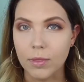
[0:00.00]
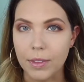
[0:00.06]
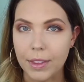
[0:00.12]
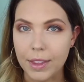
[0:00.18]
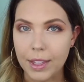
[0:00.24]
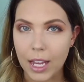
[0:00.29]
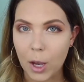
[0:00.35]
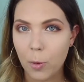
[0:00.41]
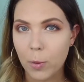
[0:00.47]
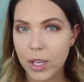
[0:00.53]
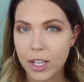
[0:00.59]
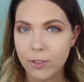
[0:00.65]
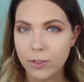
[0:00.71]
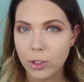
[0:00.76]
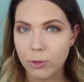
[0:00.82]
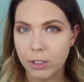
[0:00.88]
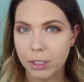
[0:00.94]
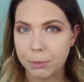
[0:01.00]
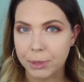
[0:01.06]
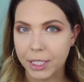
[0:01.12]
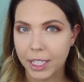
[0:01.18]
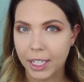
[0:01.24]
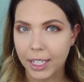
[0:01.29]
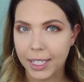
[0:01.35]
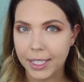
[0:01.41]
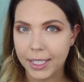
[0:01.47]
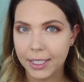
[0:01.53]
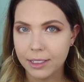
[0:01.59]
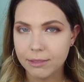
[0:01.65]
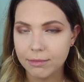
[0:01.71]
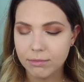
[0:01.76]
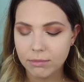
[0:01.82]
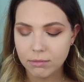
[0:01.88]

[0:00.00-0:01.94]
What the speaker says: Now we have to replicate it.